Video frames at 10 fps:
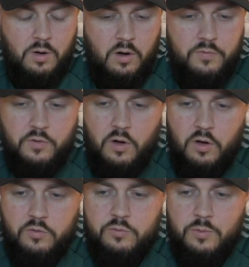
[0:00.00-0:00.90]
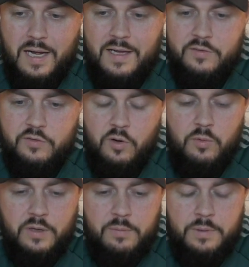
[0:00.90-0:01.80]
after Arsenal had
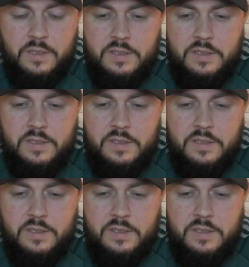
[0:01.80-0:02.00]
sold him.